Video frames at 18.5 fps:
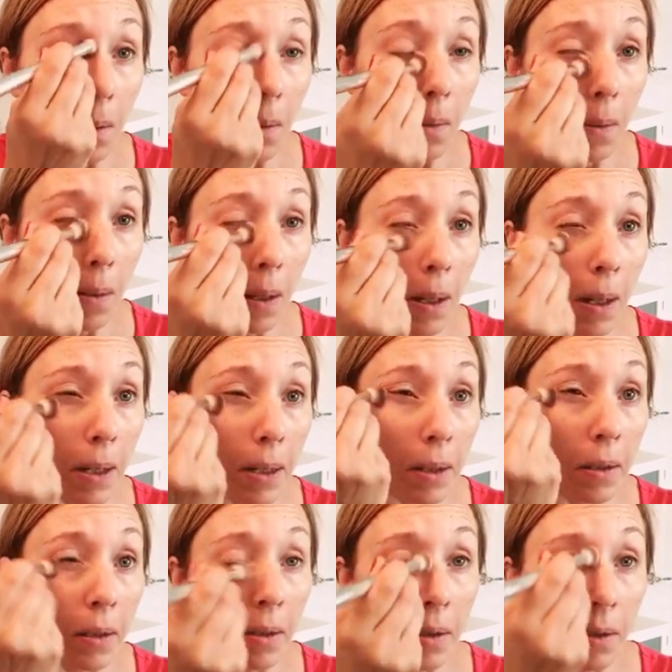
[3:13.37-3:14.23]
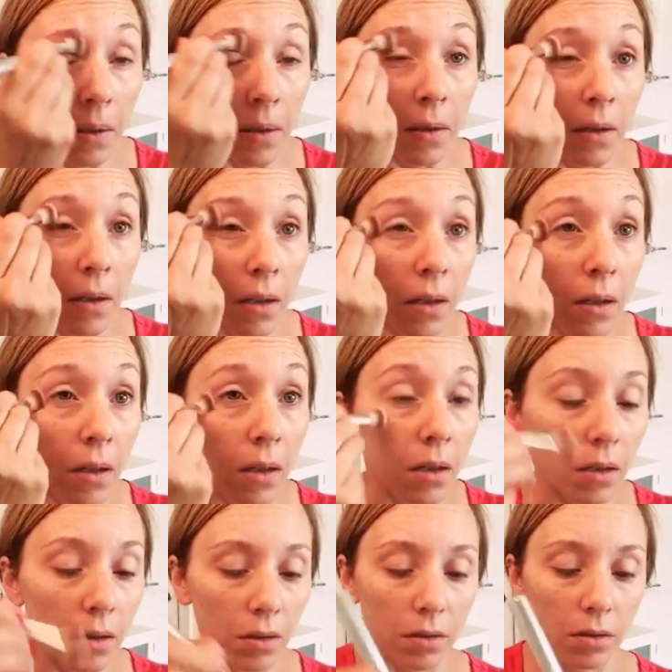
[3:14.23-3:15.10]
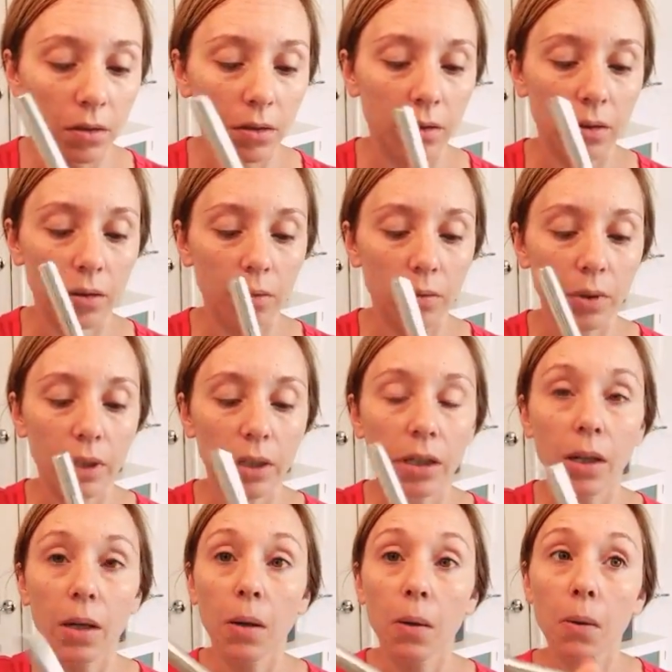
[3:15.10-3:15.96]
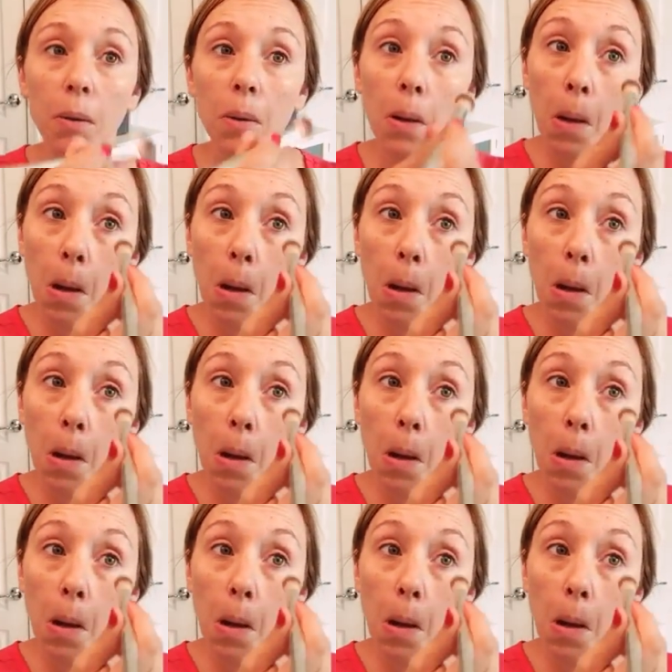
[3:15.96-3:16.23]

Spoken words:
Okay, here we go.